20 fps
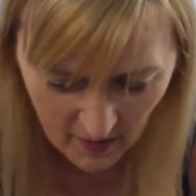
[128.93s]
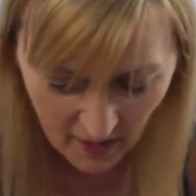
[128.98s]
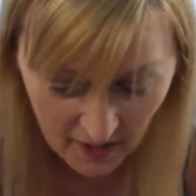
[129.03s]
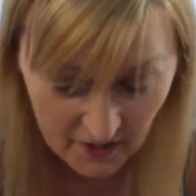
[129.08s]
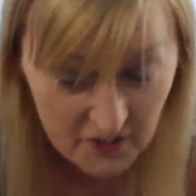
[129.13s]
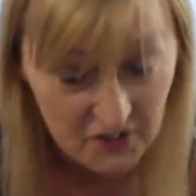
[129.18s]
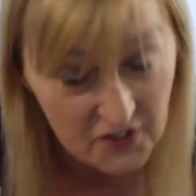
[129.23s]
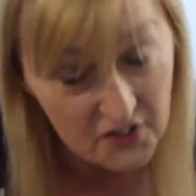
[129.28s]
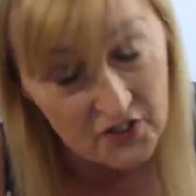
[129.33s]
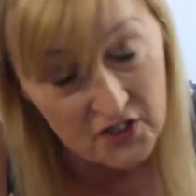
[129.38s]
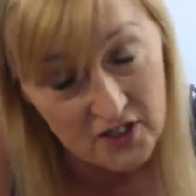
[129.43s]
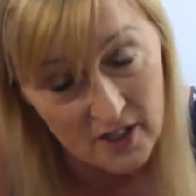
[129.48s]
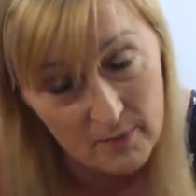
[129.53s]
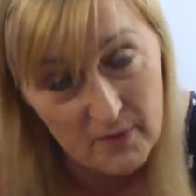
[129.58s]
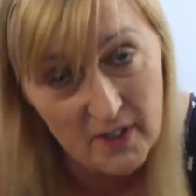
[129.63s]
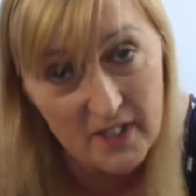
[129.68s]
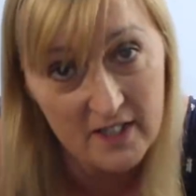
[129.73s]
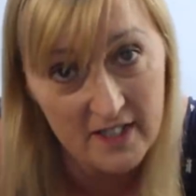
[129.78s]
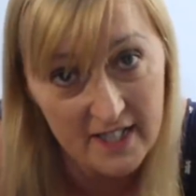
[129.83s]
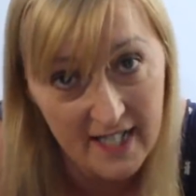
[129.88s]
And this is
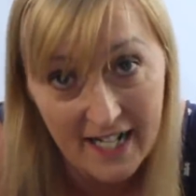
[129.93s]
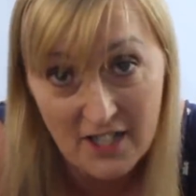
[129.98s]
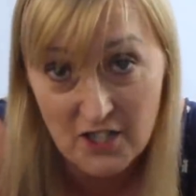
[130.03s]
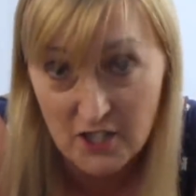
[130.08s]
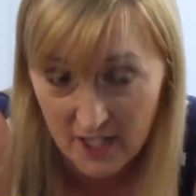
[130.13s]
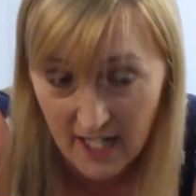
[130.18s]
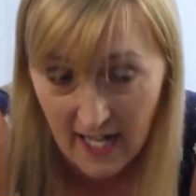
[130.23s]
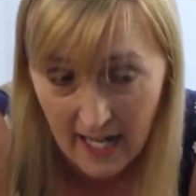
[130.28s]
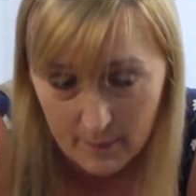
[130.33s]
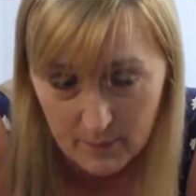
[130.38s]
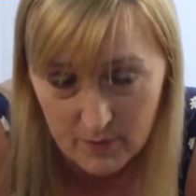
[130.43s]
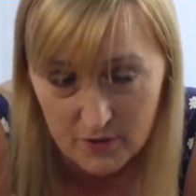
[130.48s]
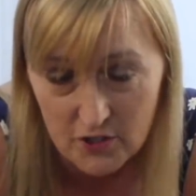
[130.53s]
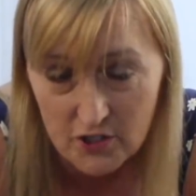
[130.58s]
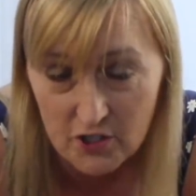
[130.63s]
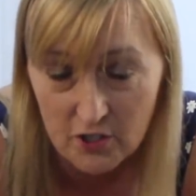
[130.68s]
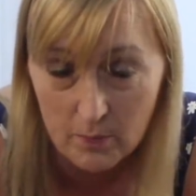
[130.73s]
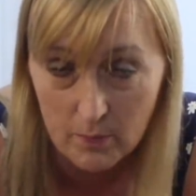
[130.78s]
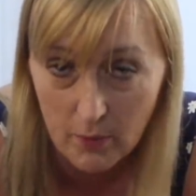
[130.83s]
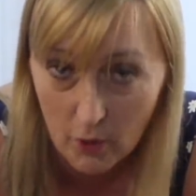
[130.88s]
something that actually happened
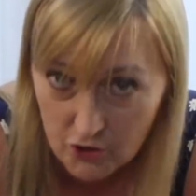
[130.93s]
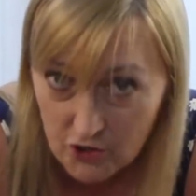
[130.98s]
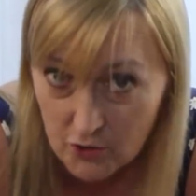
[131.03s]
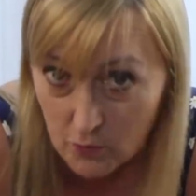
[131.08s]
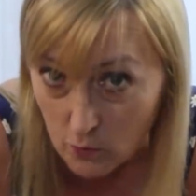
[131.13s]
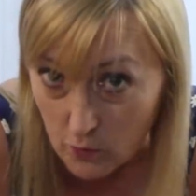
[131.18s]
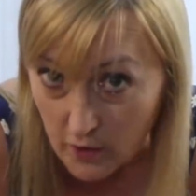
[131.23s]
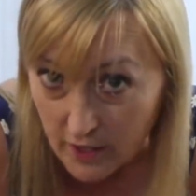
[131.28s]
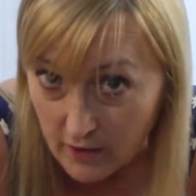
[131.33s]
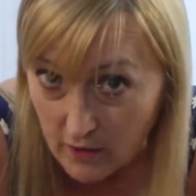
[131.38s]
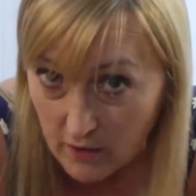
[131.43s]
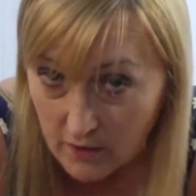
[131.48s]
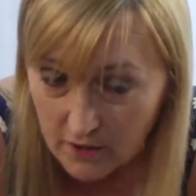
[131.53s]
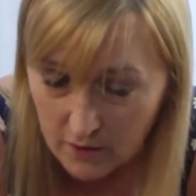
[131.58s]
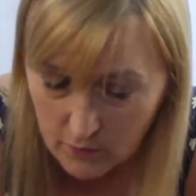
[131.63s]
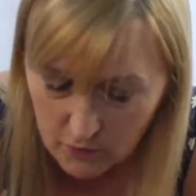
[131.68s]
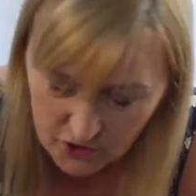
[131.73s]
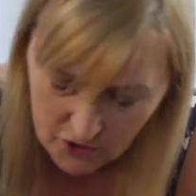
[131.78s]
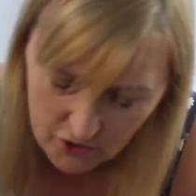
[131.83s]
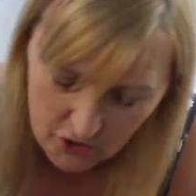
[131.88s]
to the bottom wheel.
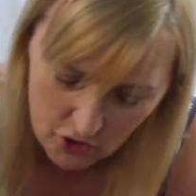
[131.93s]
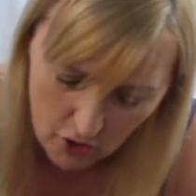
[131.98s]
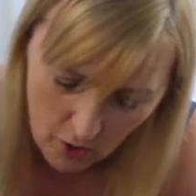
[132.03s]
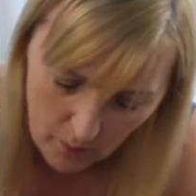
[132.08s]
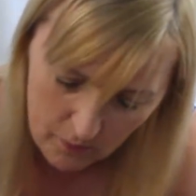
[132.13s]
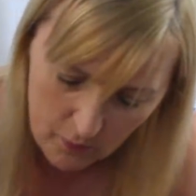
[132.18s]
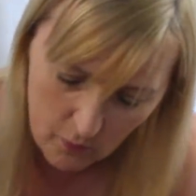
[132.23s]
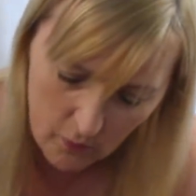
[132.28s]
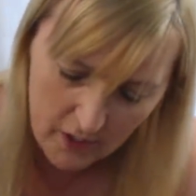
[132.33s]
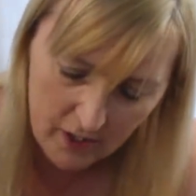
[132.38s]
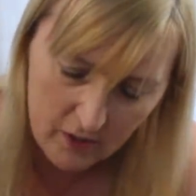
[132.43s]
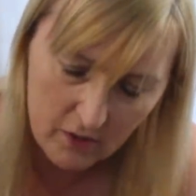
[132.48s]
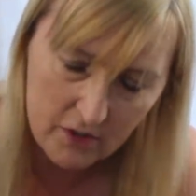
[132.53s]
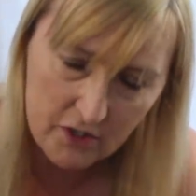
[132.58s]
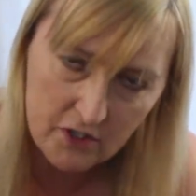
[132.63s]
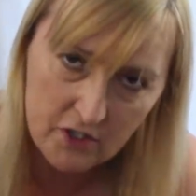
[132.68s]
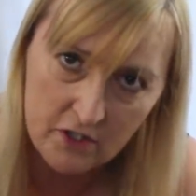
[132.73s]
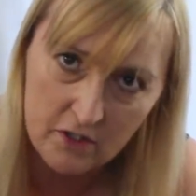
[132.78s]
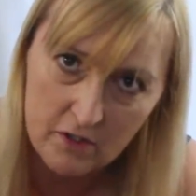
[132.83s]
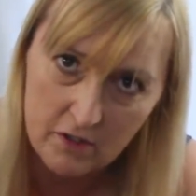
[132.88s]
It was the top wheel
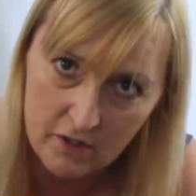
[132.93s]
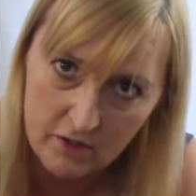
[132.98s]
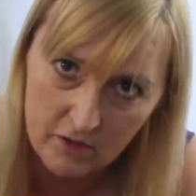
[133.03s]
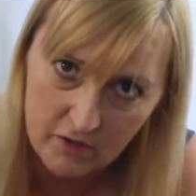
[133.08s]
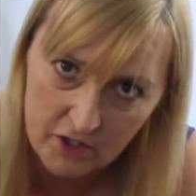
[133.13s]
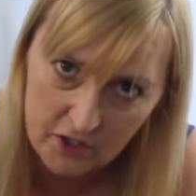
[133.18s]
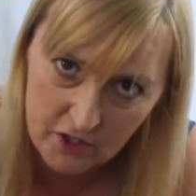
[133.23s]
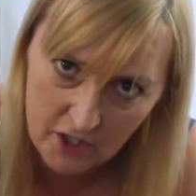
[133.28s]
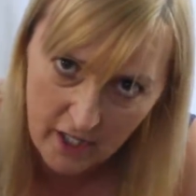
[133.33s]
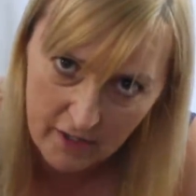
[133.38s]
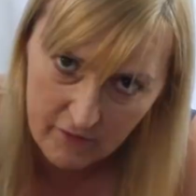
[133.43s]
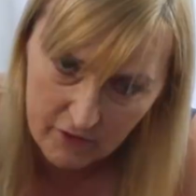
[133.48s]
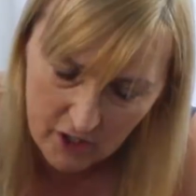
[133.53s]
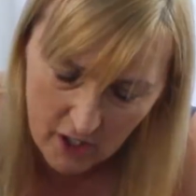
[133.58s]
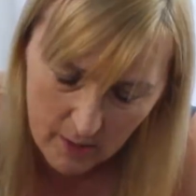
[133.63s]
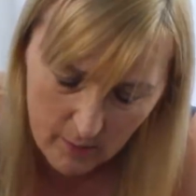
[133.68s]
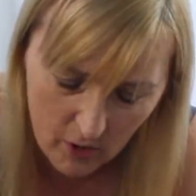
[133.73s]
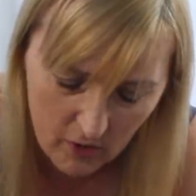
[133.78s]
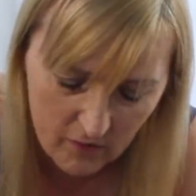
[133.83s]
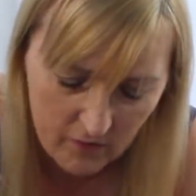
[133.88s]
that, had, that, the tyre had
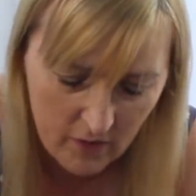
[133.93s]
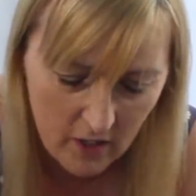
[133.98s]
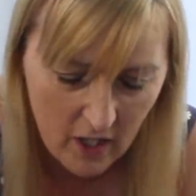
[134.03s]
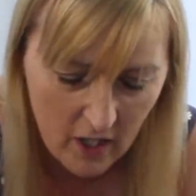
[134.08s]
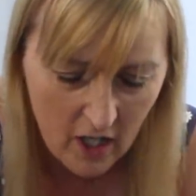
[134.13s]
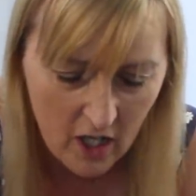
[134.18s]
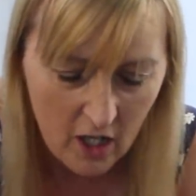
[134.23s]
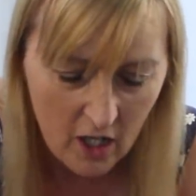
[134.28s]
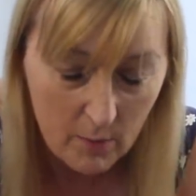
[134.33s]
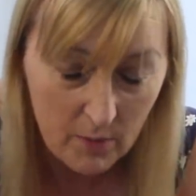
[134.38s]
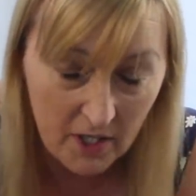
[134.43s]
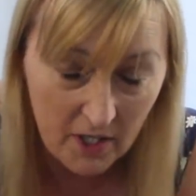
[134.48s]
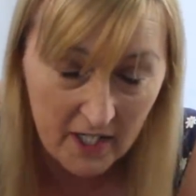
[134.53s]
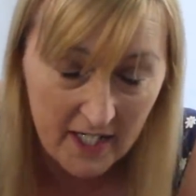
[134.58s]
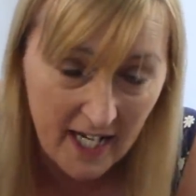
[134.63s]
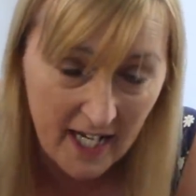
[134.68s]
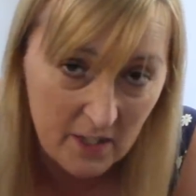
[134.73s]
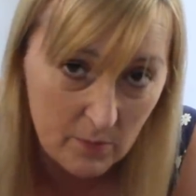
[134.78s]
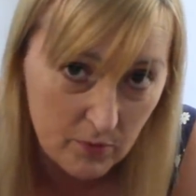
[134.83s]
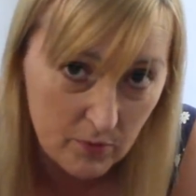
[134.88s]
come off. But
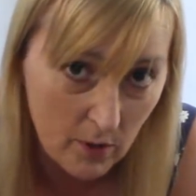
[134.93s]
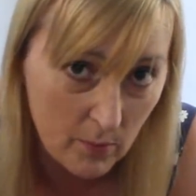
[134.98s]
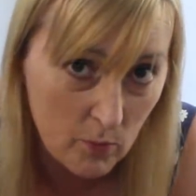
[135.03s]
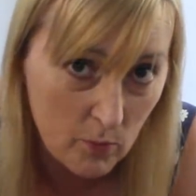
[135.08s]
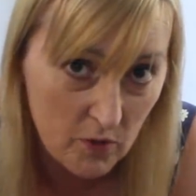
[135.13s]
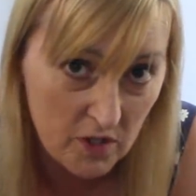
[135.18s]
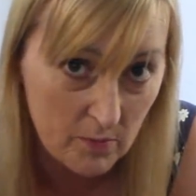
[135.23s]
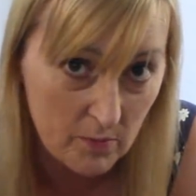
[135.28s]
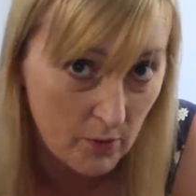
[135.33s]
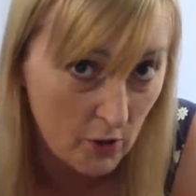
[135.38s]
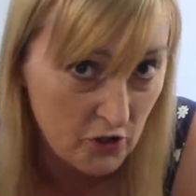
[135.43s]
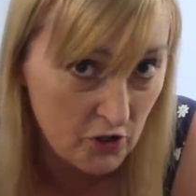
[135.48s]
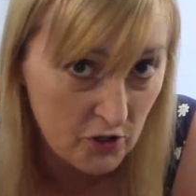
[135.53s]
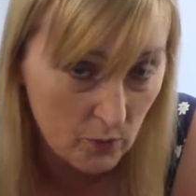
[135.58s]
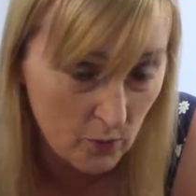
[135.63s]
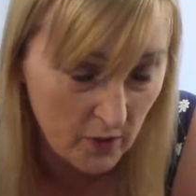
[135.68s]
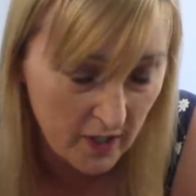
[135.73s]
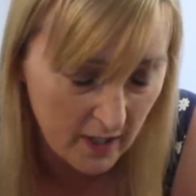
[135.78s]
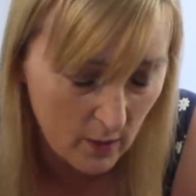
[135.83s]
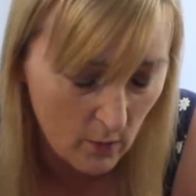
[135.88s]
I'd had a problem with the
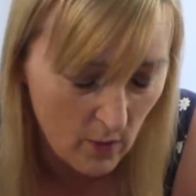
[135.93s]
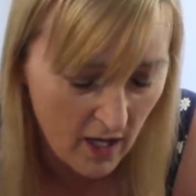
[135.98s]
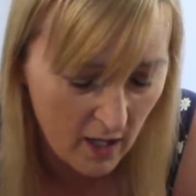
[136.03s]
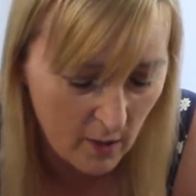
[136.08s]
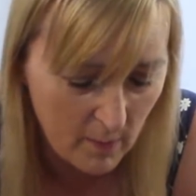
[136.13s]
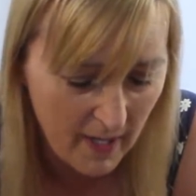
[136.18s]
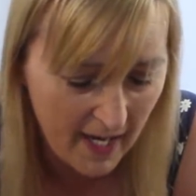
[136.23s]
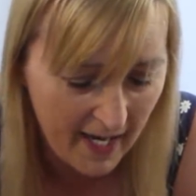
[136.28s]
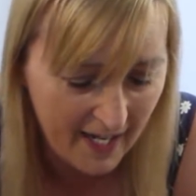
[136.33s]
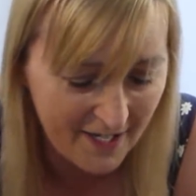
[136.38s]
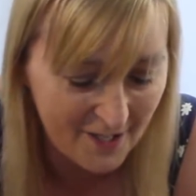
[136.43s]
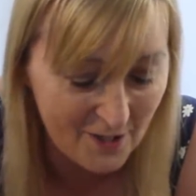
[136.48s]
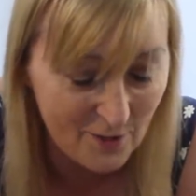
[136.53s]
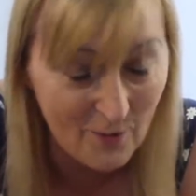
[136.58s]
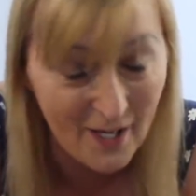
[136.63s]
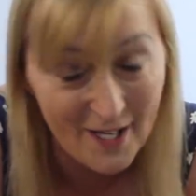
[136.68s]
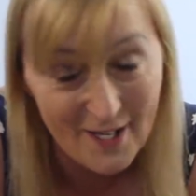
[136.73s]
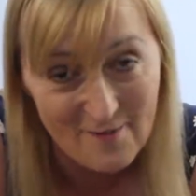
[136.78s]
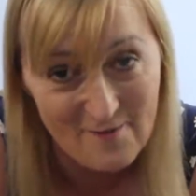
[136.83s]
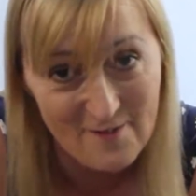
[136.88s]
bottom wheel a while back, and the
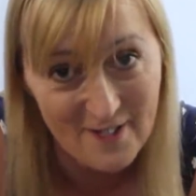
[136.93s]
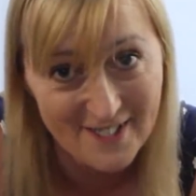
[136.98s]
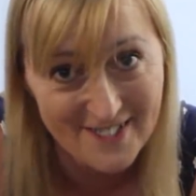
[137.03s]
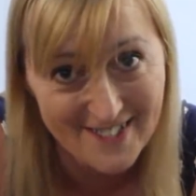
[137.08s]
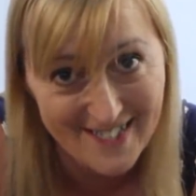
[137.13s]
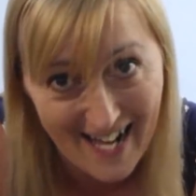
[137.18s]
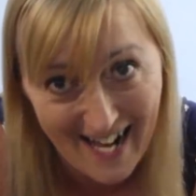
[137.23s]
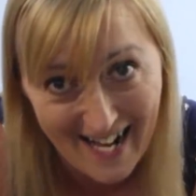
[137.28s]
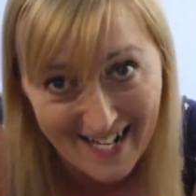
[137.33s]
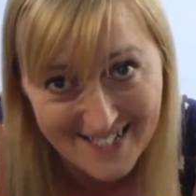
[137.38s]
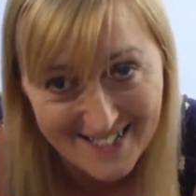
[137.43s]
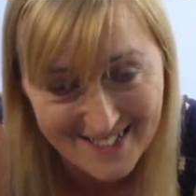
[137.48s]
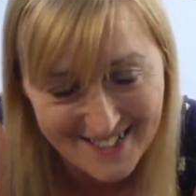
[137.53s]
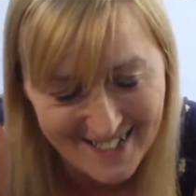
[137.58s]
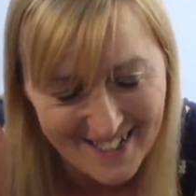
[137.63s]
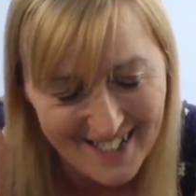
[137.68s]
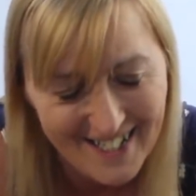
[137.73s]
way I fixed that,